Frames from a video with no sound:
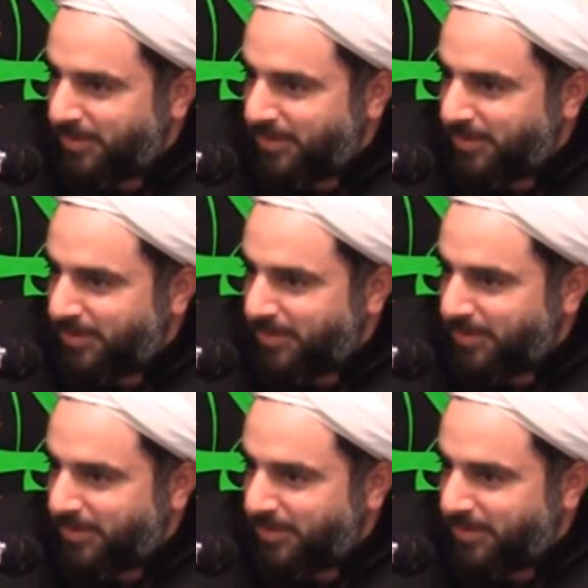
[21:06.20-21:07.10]

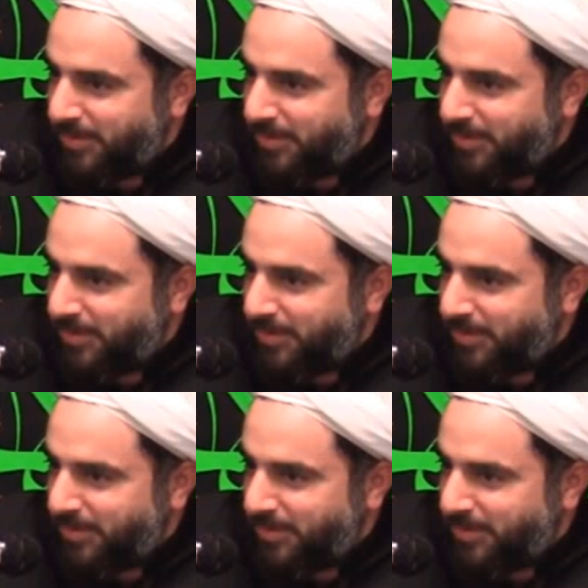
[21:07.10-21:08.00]

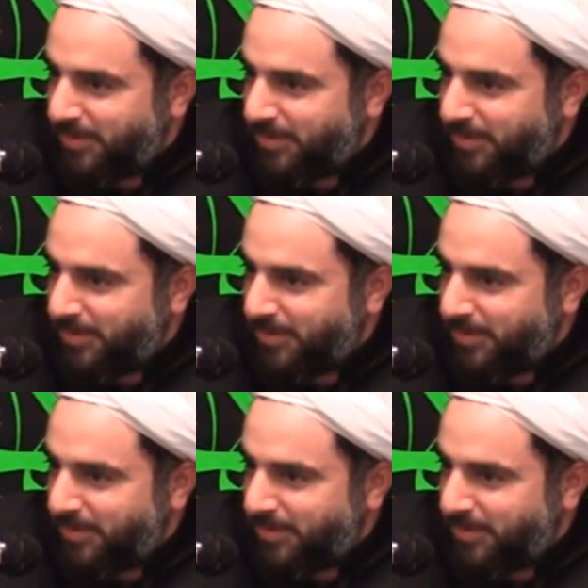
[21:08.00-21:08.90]

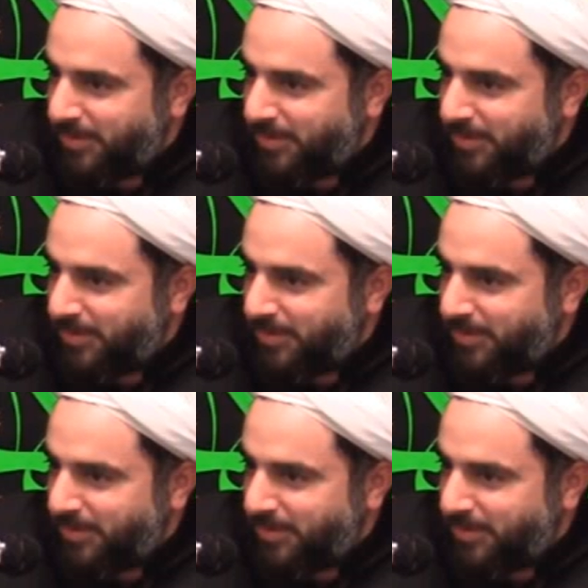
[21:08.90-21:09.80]

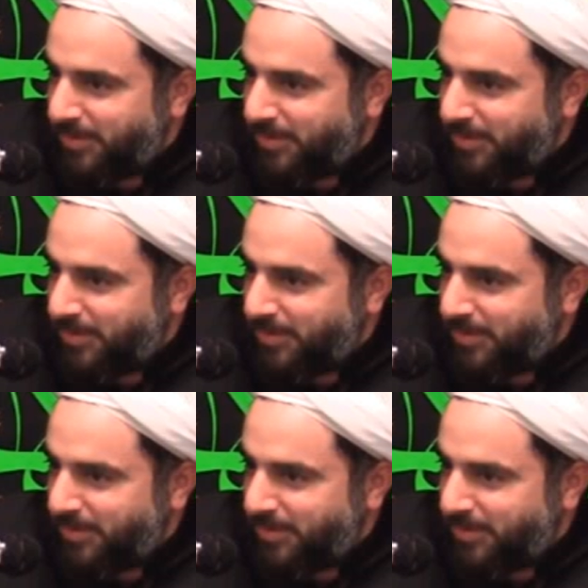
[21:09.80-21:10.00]
(no lip movement)